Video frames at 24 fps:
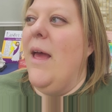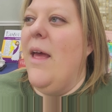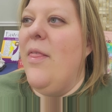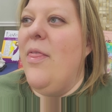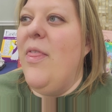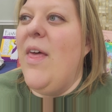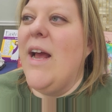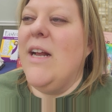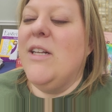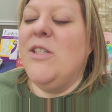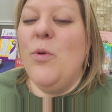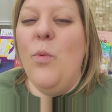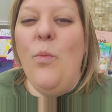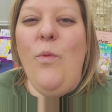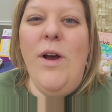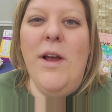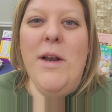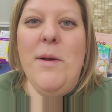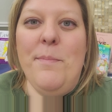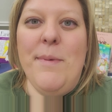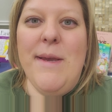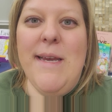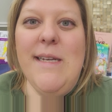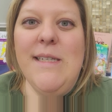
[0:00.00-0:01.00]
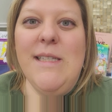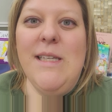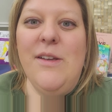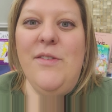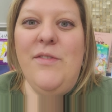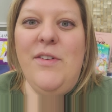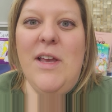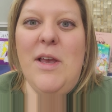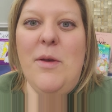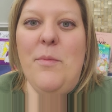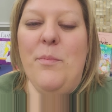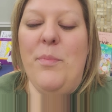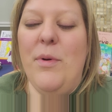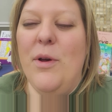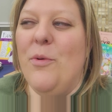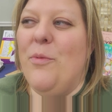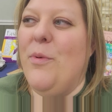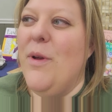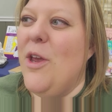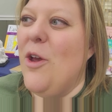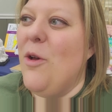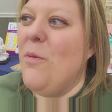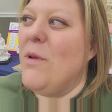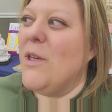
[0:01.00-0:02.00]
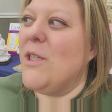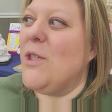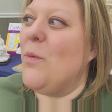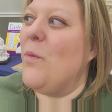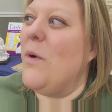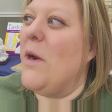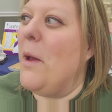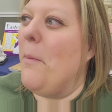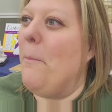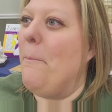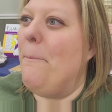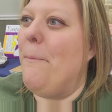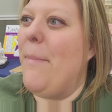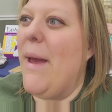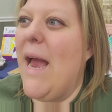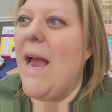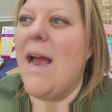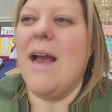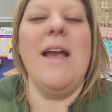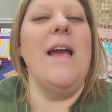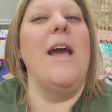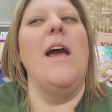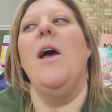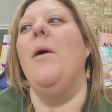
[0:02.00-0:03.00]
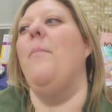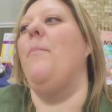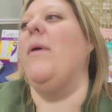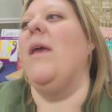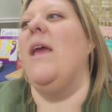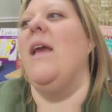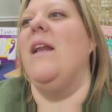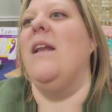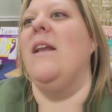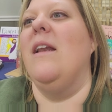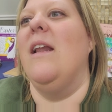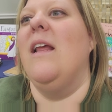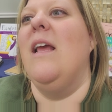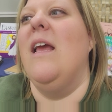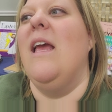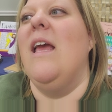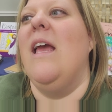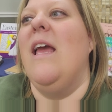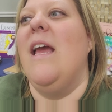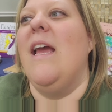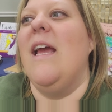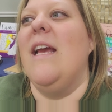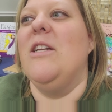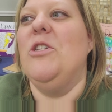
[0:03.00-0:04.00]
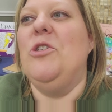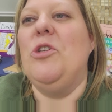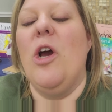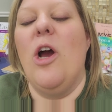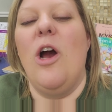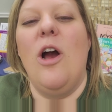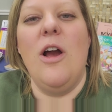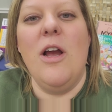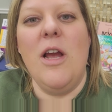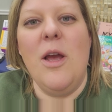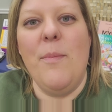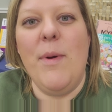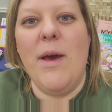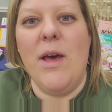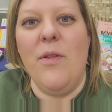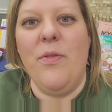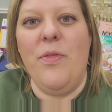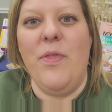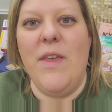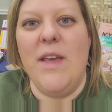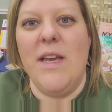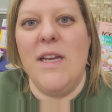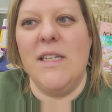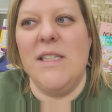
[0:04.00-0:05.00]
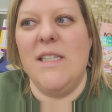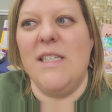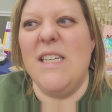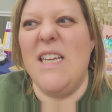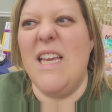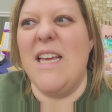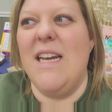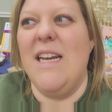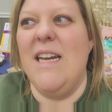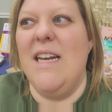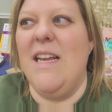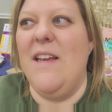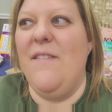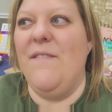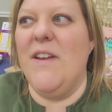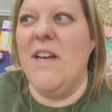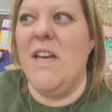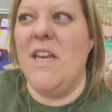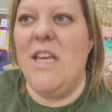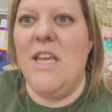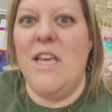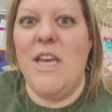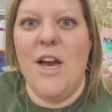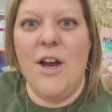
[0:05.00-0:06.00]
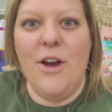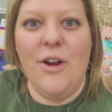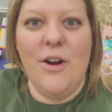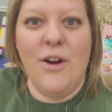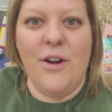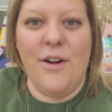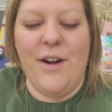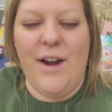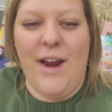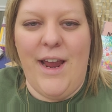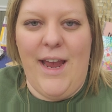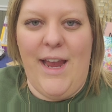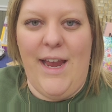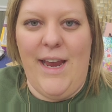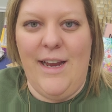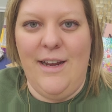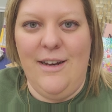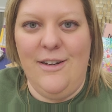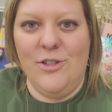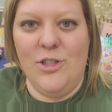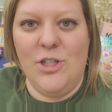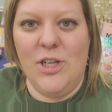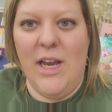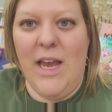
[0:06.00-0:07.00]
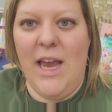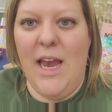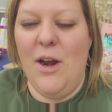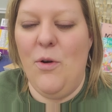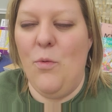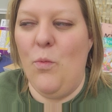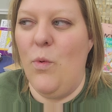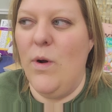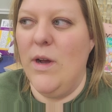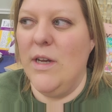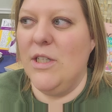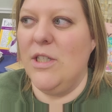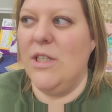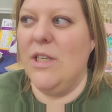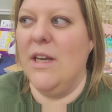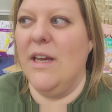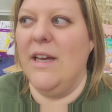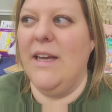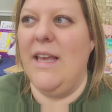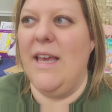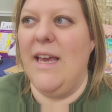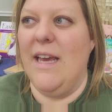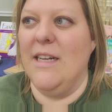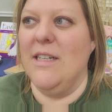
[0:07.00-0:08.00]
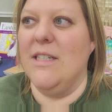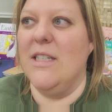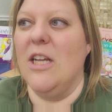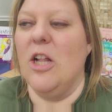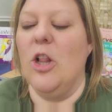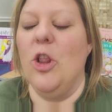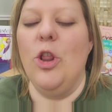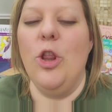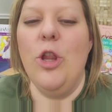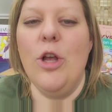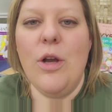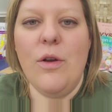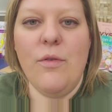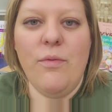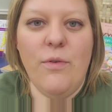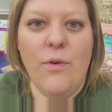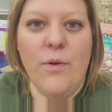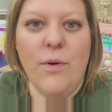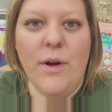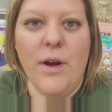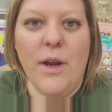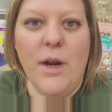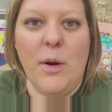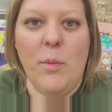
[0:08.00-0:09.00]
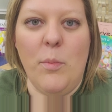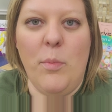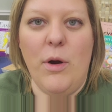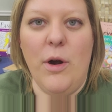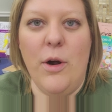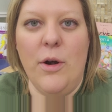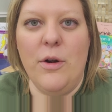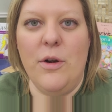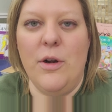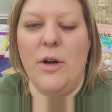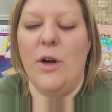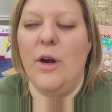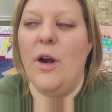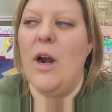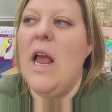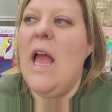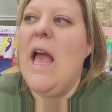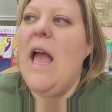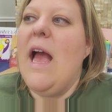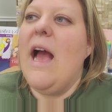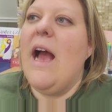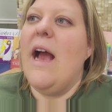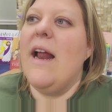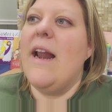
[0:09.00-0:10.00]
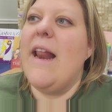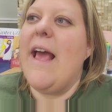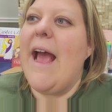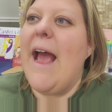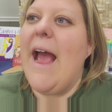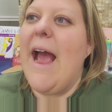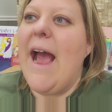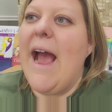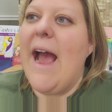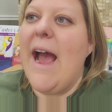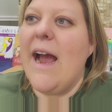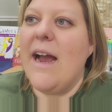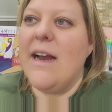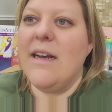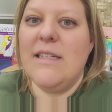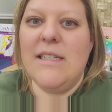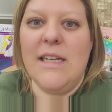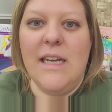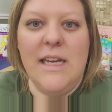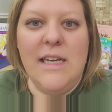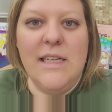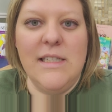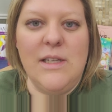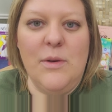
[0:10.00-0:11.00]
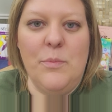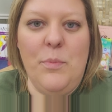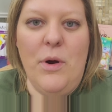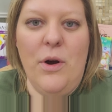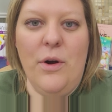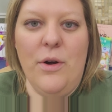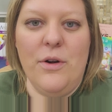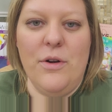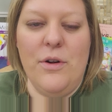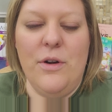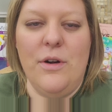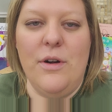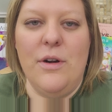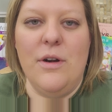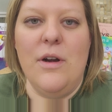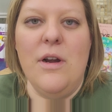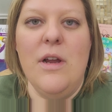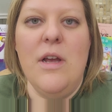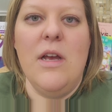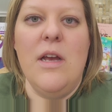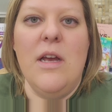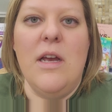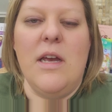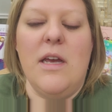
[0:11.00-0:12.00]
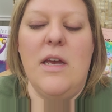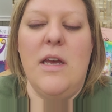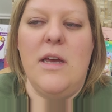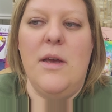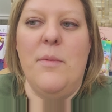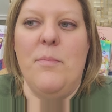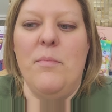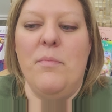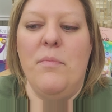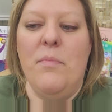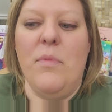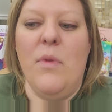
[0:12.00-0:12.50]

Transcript: that's one piece of it, but we almost want to back up and and talk about this at an even younger age and what again to look for in a partner, how to act as a partner, um,